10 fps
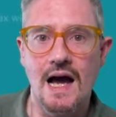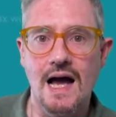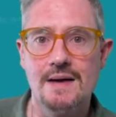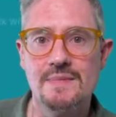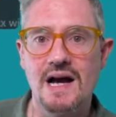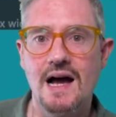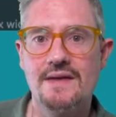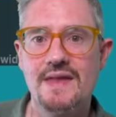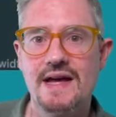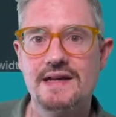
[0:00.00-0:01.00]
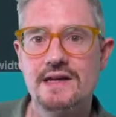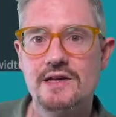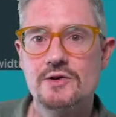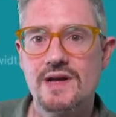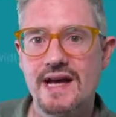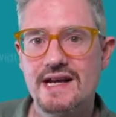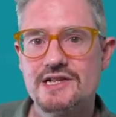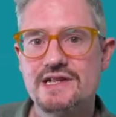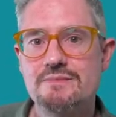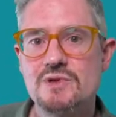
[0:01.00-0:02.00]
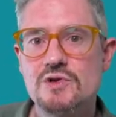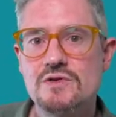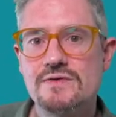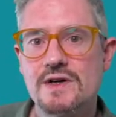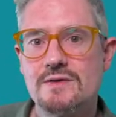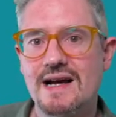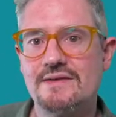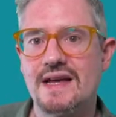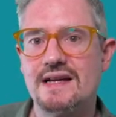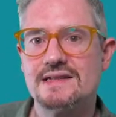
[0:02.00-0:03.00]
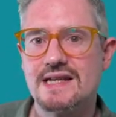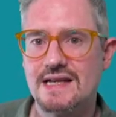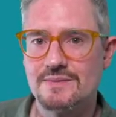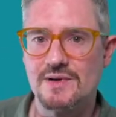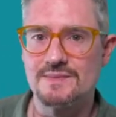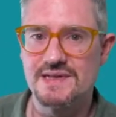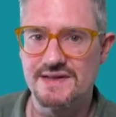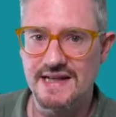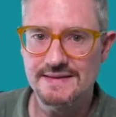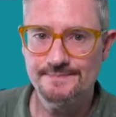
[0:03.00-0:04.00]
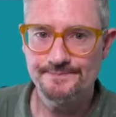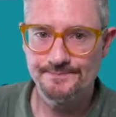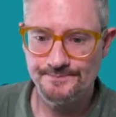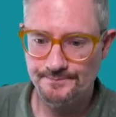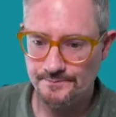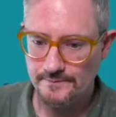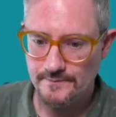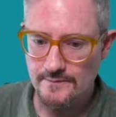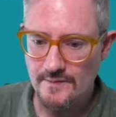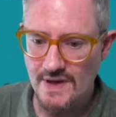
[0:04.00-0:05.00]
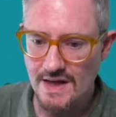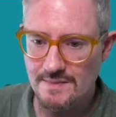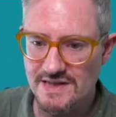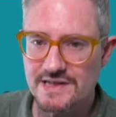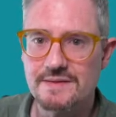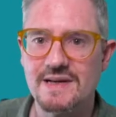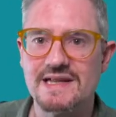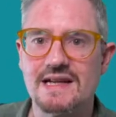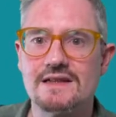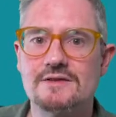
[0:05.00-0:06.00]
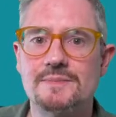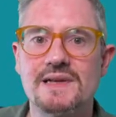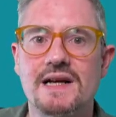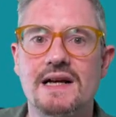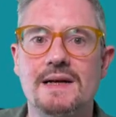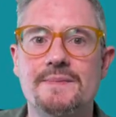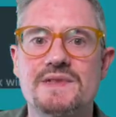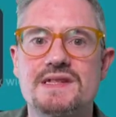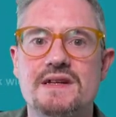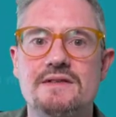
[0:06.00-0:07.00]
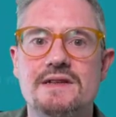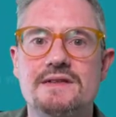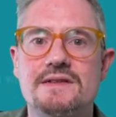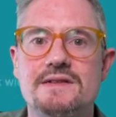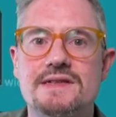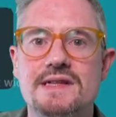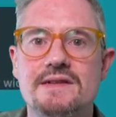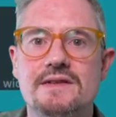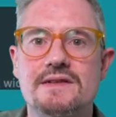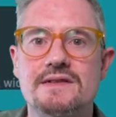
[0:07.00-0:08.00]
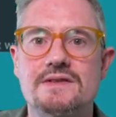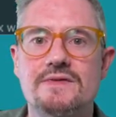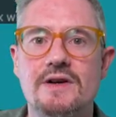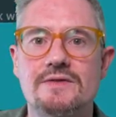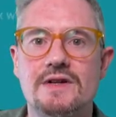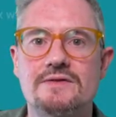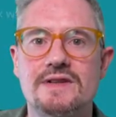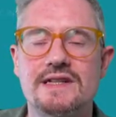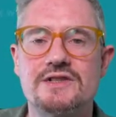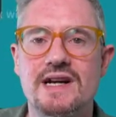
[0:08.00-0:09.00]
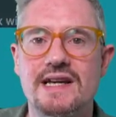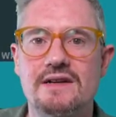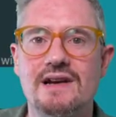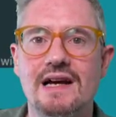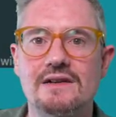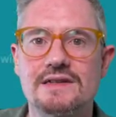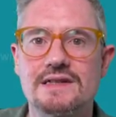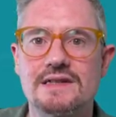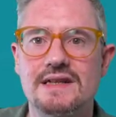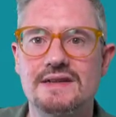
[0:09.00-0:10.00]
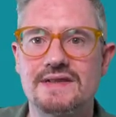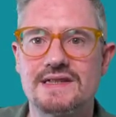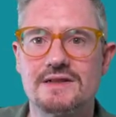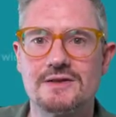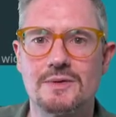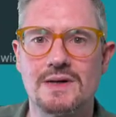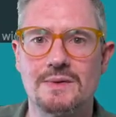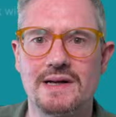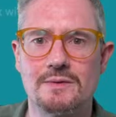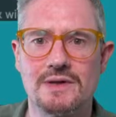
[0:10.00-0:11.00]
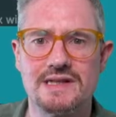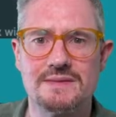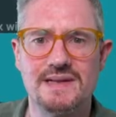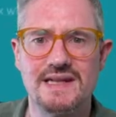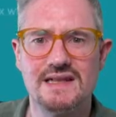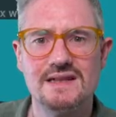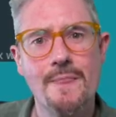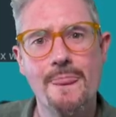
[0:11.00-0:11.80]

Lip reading: And then you can actually move around that teleprompter thing. I should have made that loop. So you see you can sort of hover over it, drag it around if it's not quite where you want it to be.